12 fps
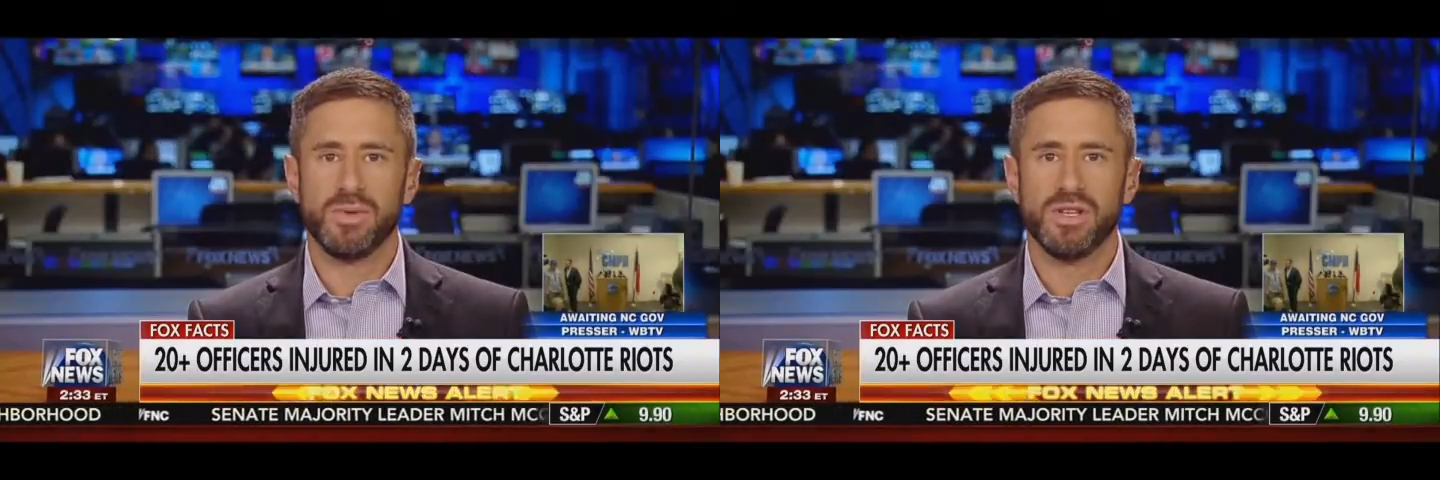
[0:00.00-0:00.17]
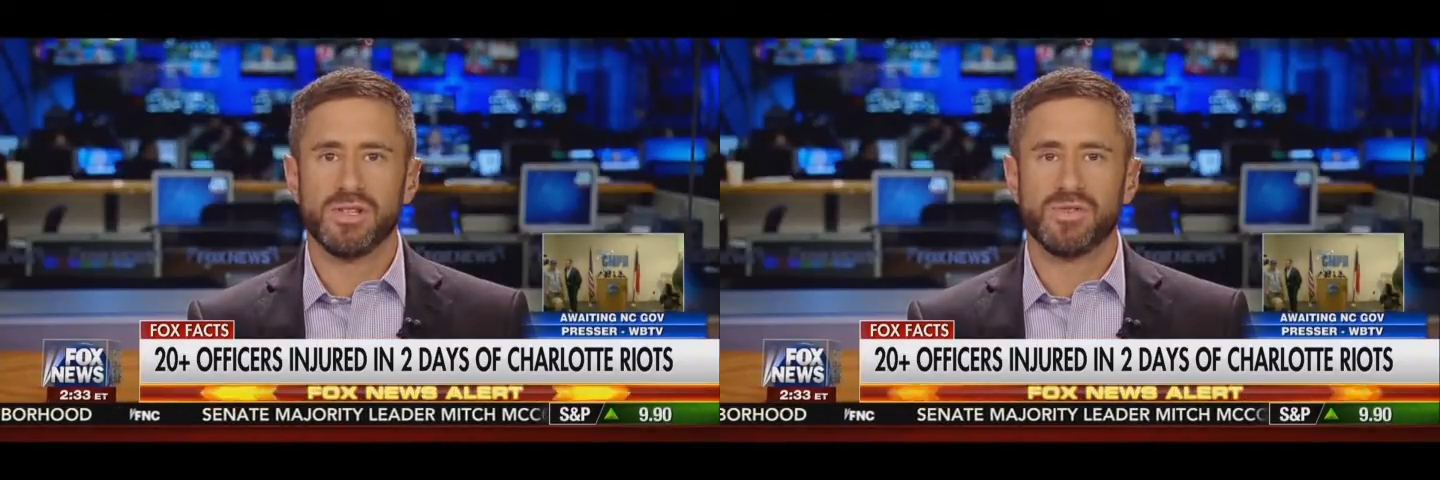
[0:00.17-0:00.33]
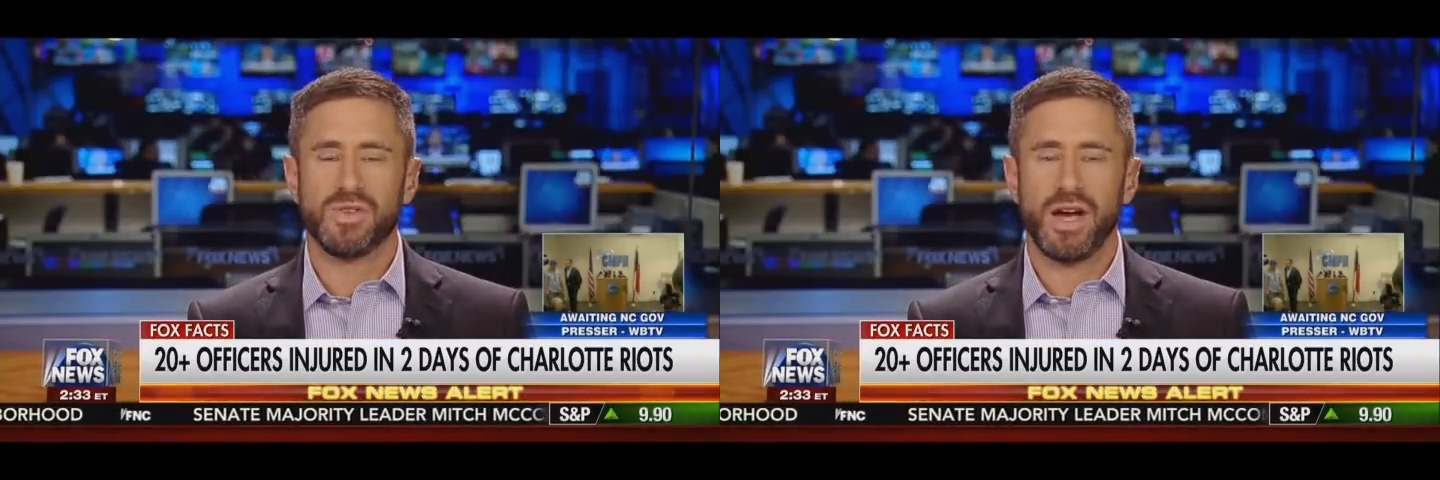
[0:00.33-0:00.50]
I mean,
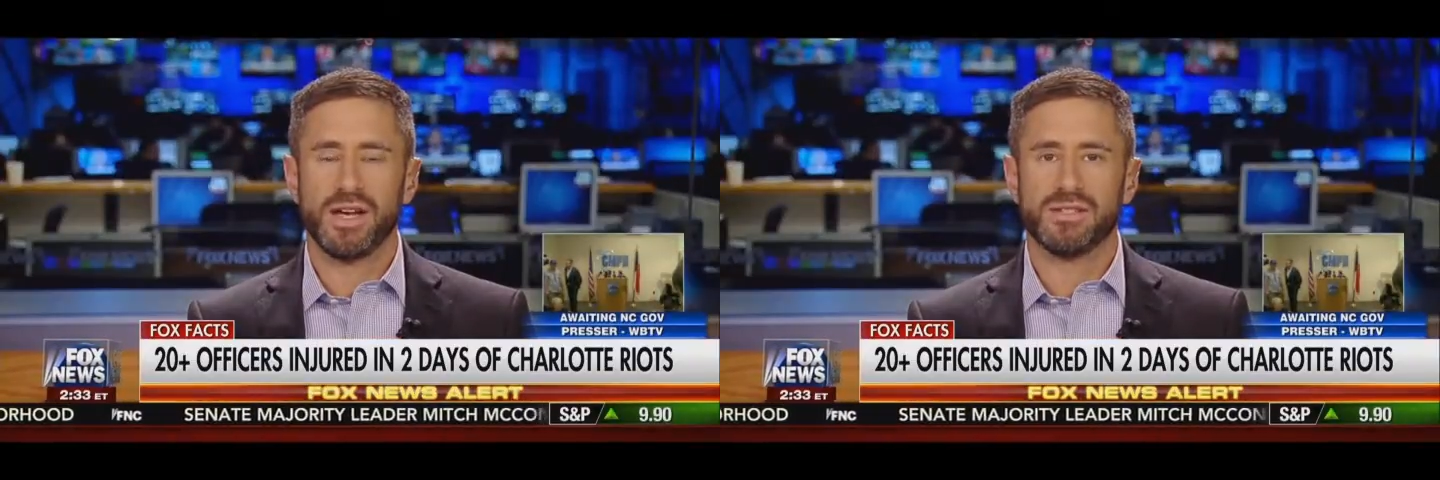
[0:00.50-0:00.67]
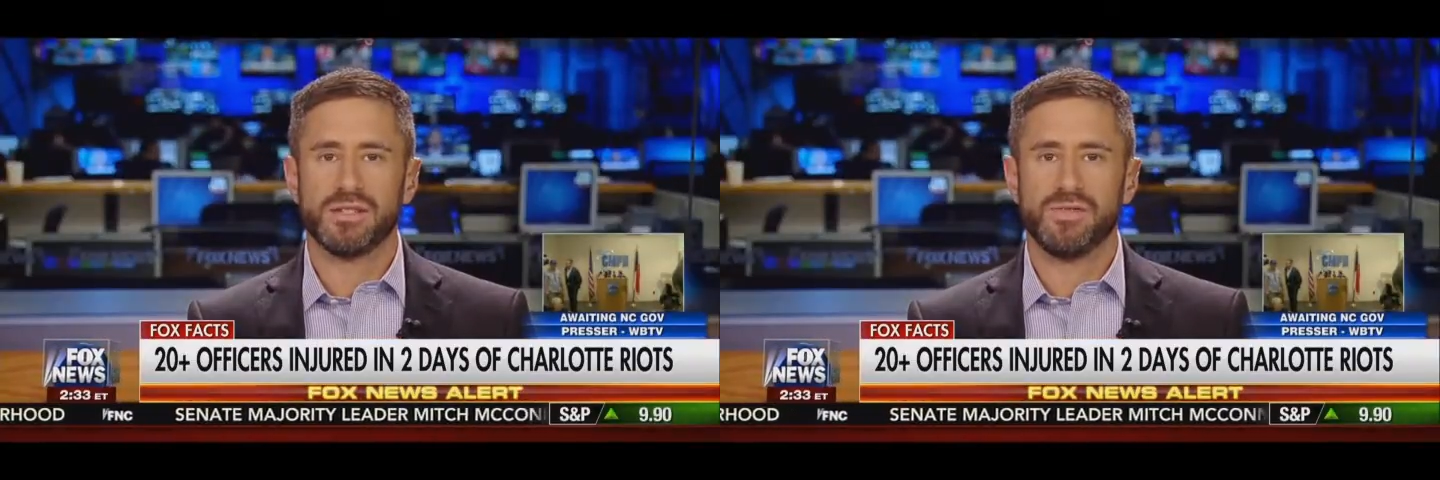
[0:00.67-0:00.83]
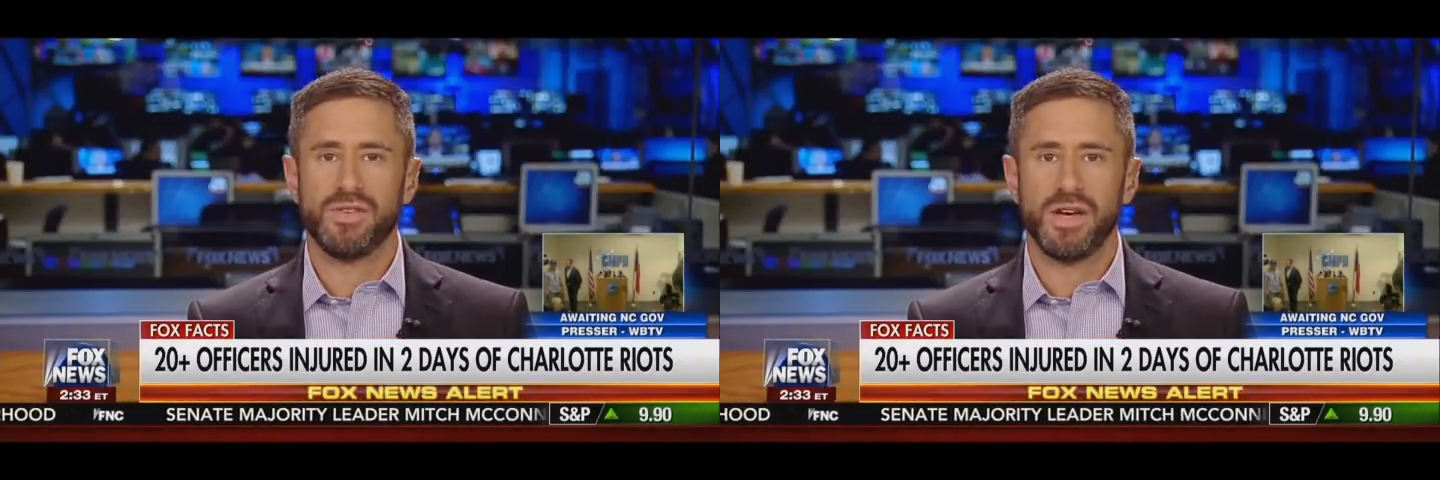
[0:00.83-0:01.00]
this
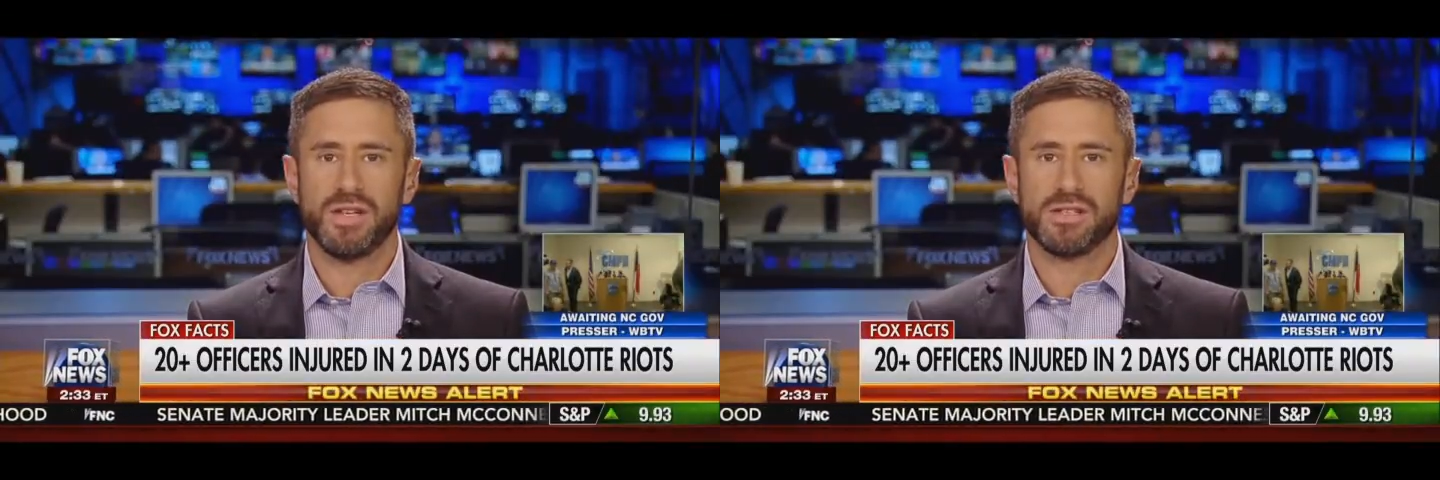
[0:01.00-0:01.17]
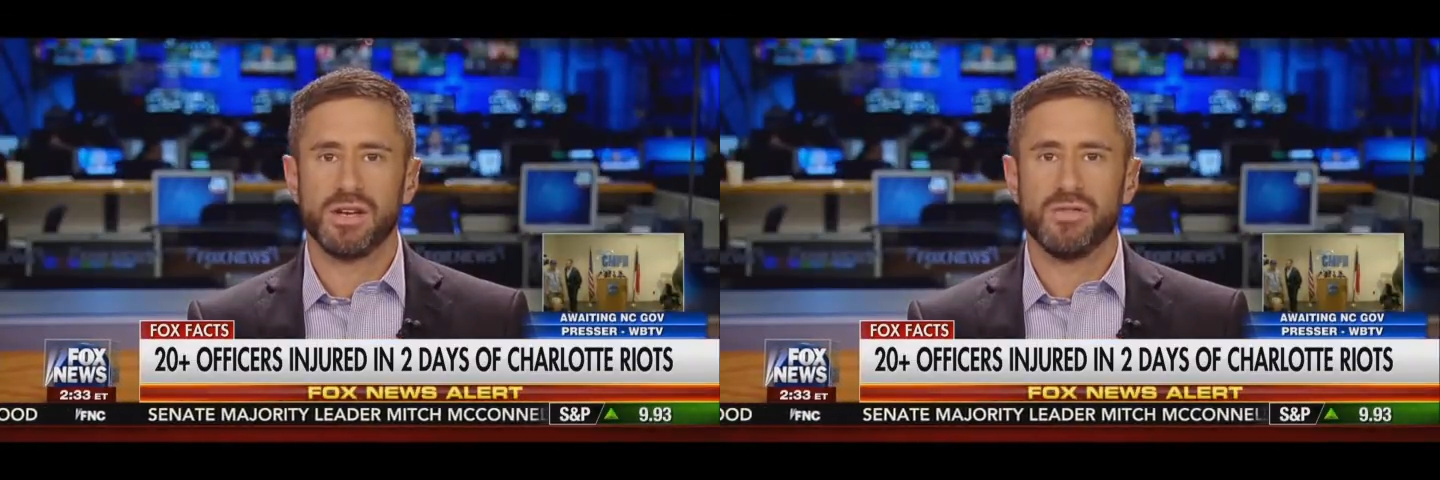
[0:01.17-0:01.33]
flies in the face